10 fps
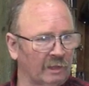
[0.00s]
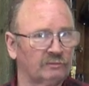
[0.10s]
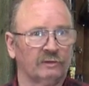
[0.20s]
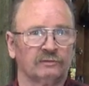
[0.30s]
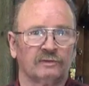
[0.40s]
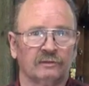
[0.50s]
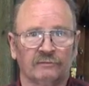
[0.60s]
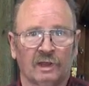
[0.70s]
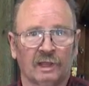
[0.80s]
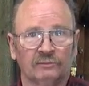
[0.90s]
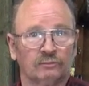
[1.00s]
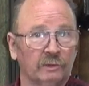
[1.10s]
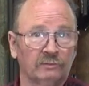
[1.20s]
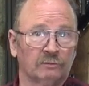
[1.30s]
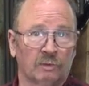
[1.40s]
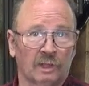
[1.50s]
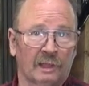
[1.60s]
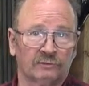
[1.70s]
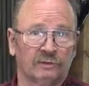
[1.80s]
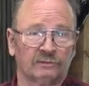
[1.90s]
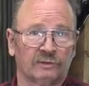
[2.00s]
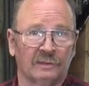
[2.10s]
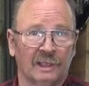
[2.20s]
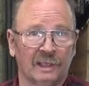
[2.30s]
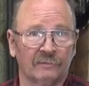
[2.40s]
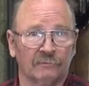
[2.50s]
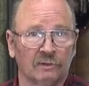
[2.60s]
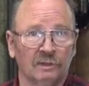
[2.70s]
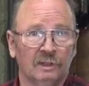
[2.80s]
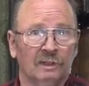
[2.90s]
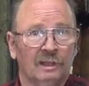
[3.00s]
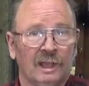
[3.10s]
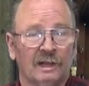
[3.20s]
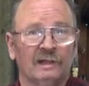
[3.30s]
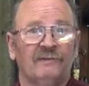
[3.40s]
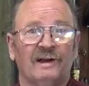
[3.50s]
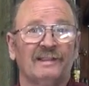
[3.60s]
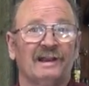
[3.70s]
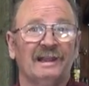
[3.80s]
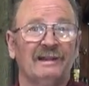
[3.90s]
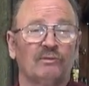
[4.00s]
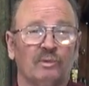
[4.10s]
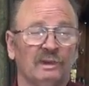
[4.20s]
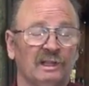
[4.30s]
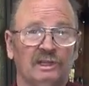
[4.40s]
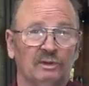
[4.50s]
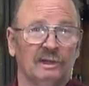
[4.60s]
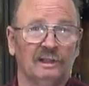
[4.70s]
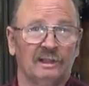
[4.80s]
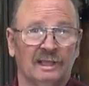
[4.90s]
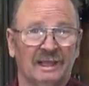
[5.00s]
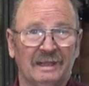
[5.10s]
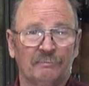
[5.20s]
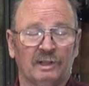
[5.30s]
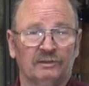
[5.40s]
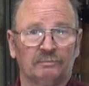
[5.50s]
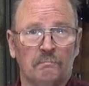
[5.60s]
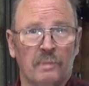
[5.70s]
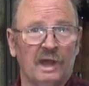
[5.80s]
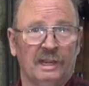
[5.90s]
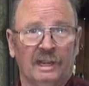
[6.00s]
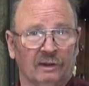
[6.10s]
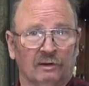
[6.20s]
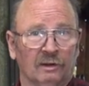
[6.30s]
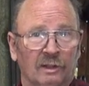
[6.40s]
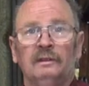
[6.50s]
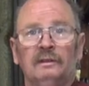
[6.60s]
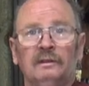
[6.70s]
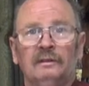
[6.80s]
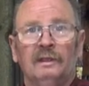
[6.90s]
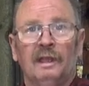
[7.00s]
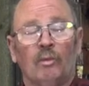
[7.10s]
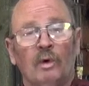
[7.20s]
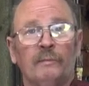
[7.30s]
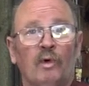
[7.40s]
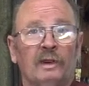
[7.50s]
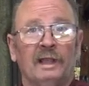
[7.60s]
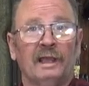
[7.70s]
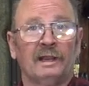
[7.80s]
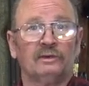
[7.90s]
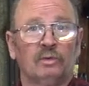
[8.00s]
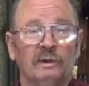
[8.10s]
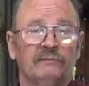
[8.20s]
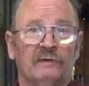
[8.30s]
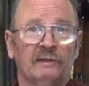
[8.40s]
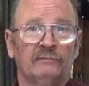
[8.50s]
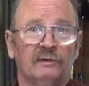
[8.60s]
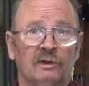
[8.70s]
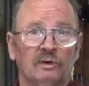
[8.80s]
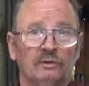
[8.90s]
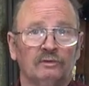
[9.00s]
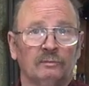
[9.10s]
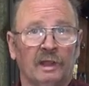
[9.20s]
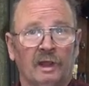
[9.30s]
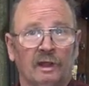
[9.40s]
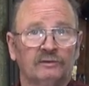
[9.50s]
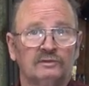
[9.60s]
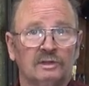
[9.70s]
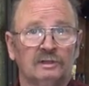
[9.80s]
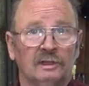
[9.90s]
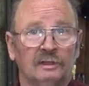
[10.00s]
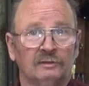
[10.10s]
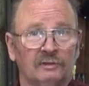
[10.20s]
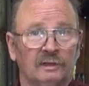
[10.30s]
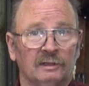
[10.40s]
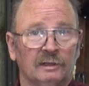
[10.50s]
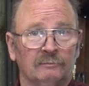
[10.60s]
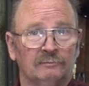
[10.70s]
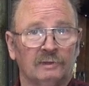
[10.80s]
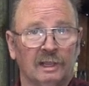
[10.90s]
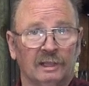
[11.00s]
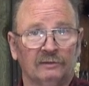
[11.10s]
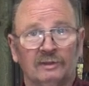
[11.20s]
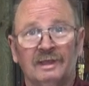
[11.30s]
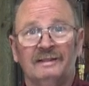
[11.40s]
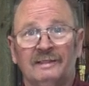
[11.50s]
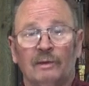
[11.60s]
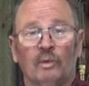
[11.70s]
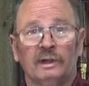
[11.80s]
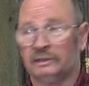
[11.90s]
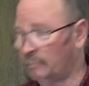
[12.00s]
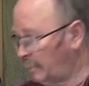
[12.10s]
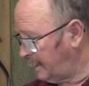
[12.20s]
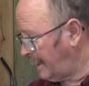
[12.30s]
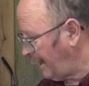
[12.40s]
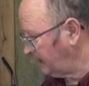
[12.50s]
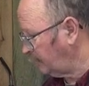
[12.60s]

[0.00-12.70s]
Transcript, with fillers: access to the vise, reasonable access to the anvil, and I find that I never really do anything anyplace but here. At one point I had a 25 foot hose on my oxygen and acetylene tanks that went to my gas